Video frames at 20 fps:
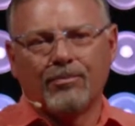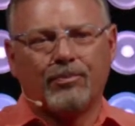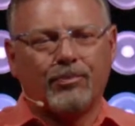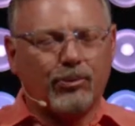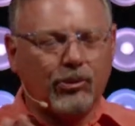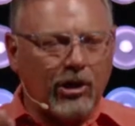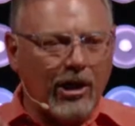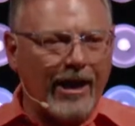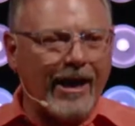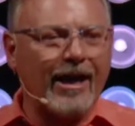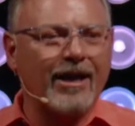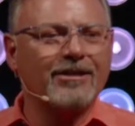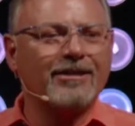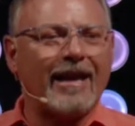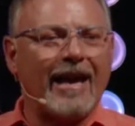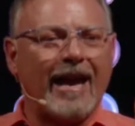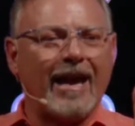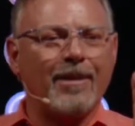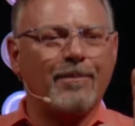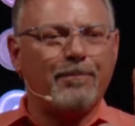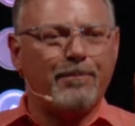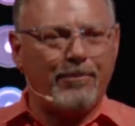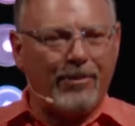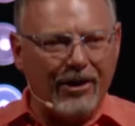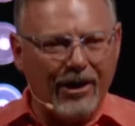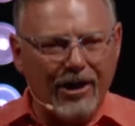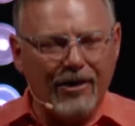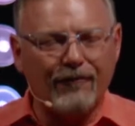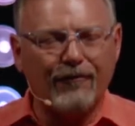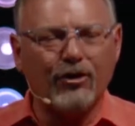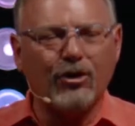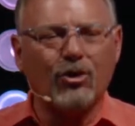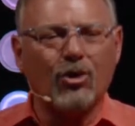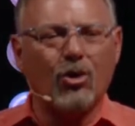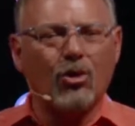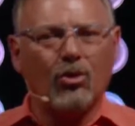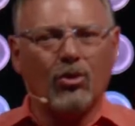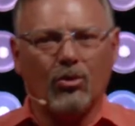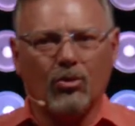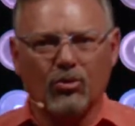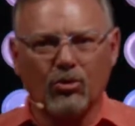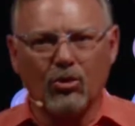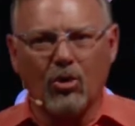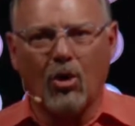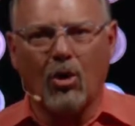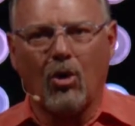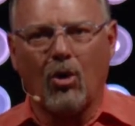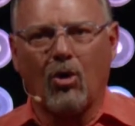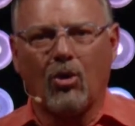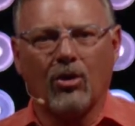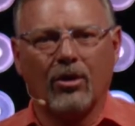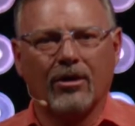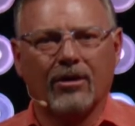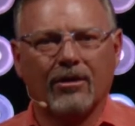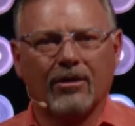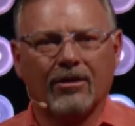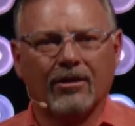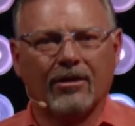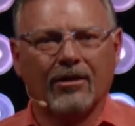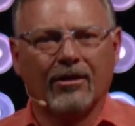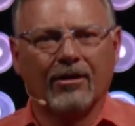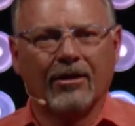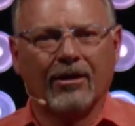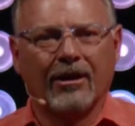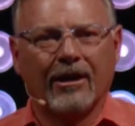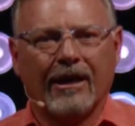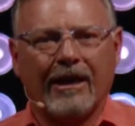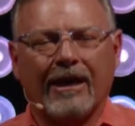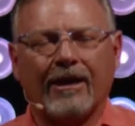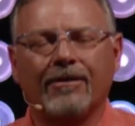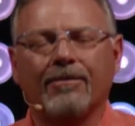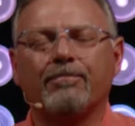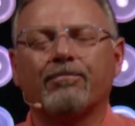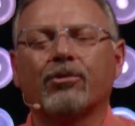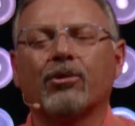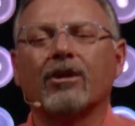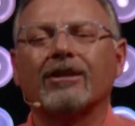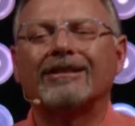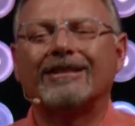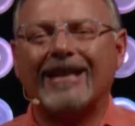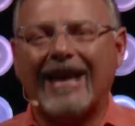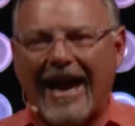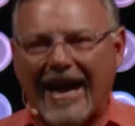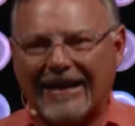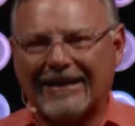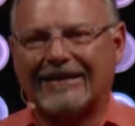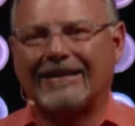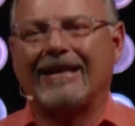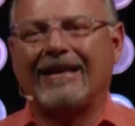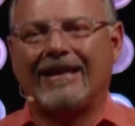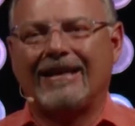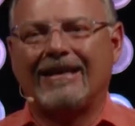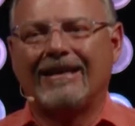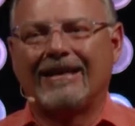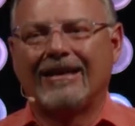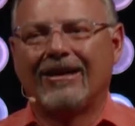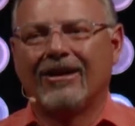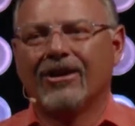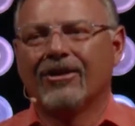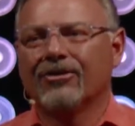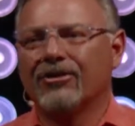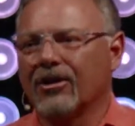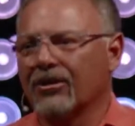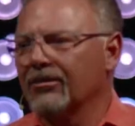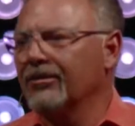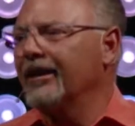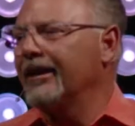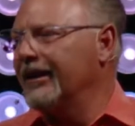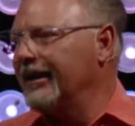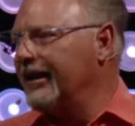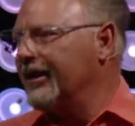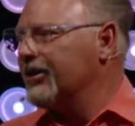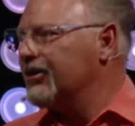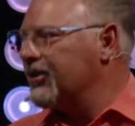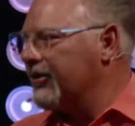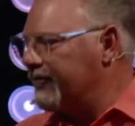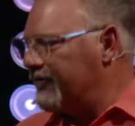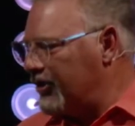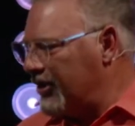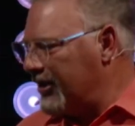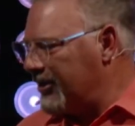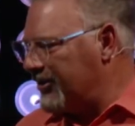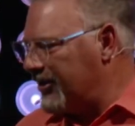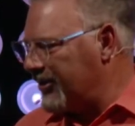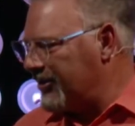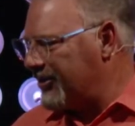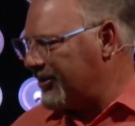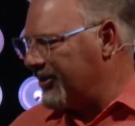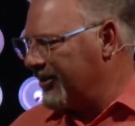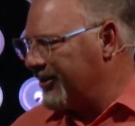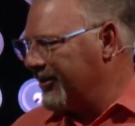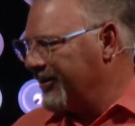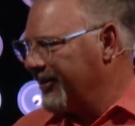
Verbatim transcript: plays a pivotal role in protecting the lineage of Jesus.